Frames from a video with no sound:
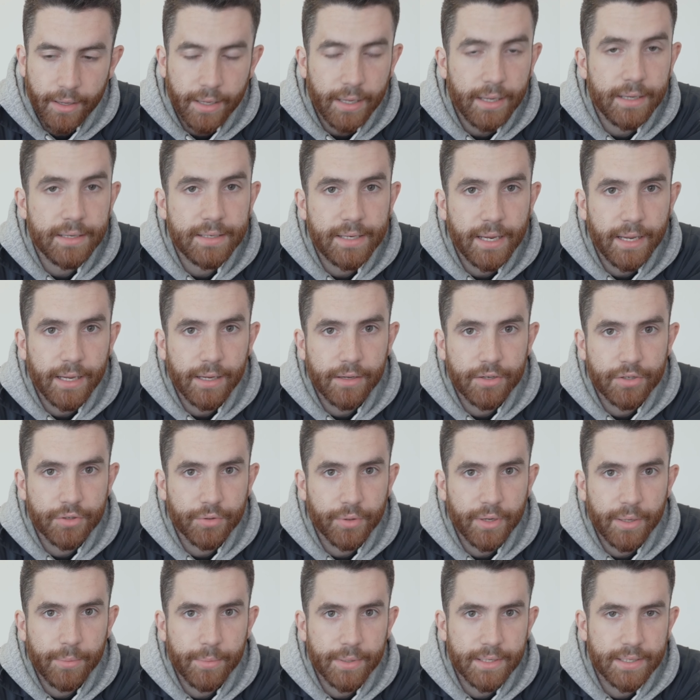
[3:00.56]
intake
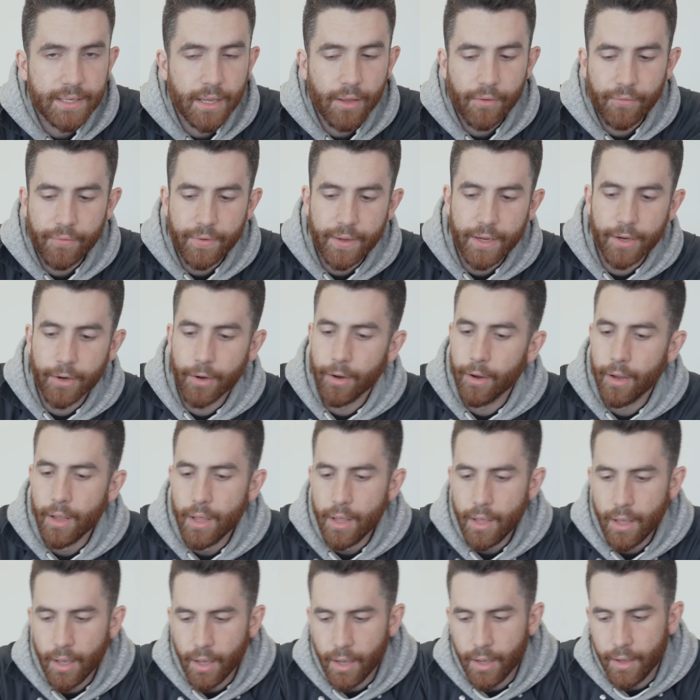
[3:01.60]
stream itself here.
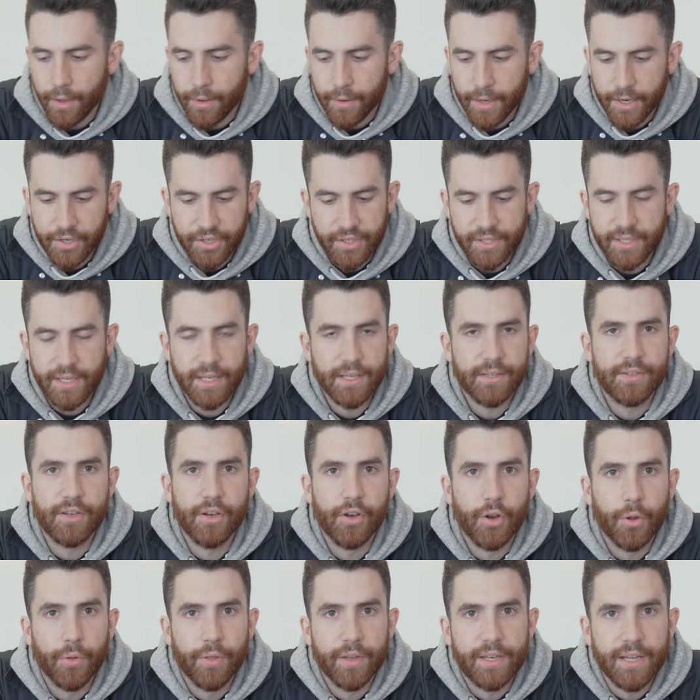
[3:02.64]
It just needs to
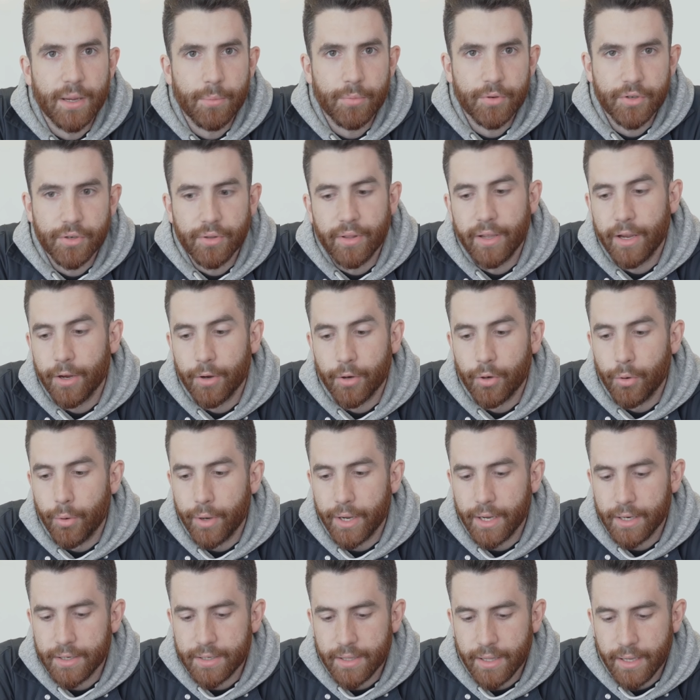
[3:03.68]
know the temperature of the air
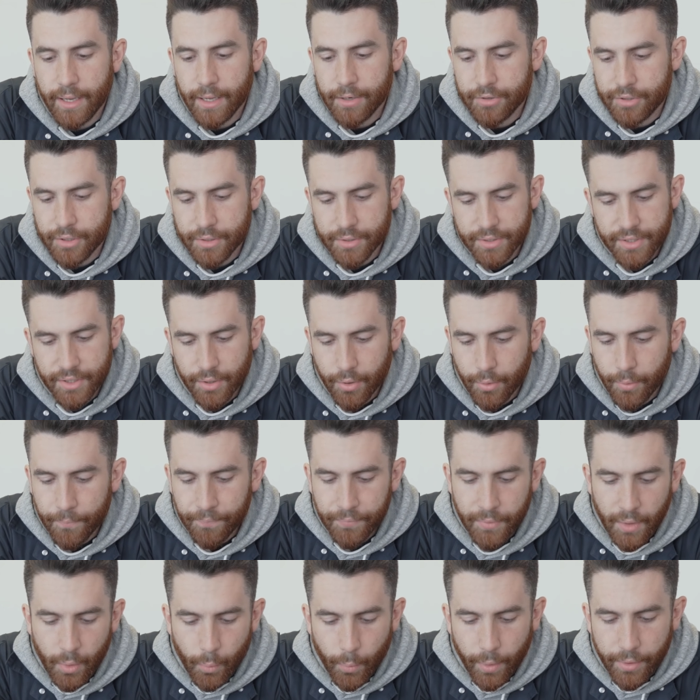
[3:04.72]
going into the engine, so
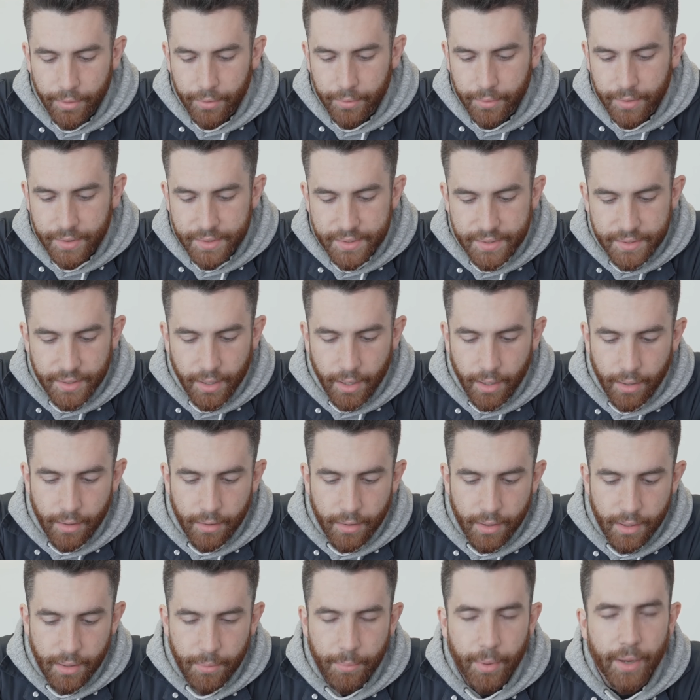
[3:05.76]
whether it's
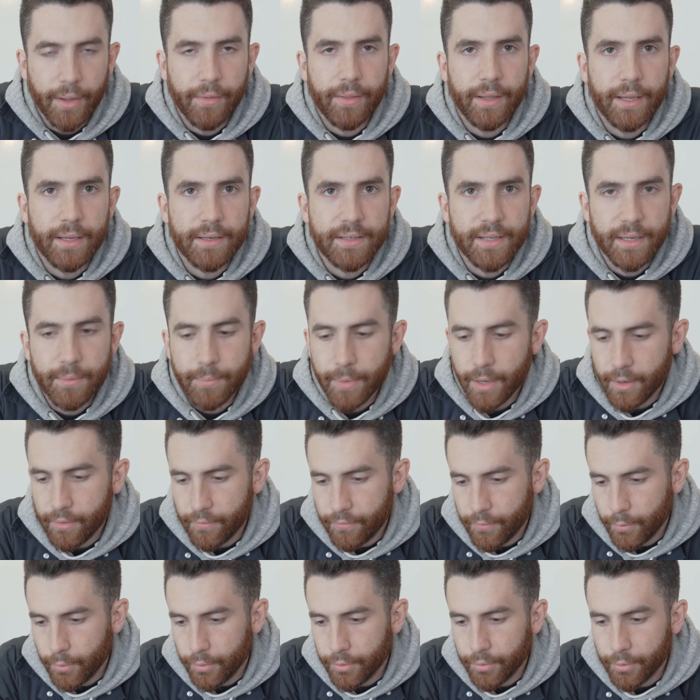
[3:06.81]
by the intake
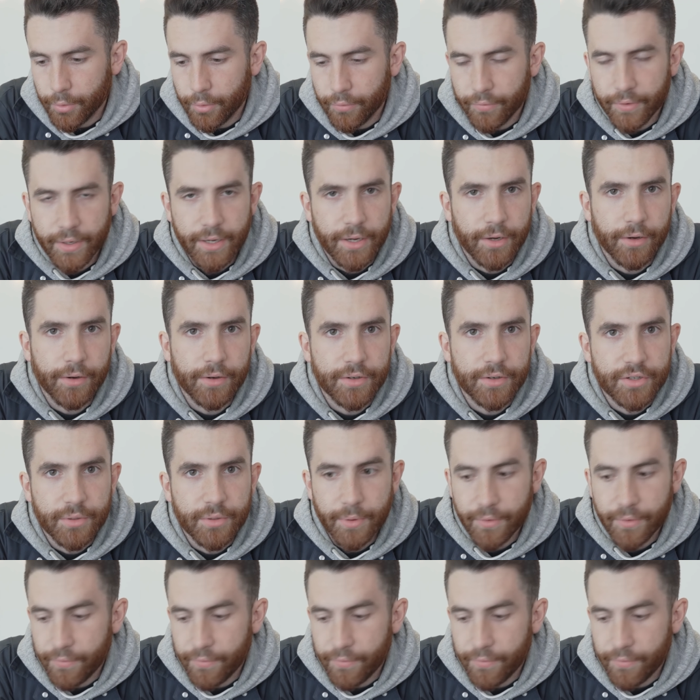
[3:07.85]
manifold or over here, it should be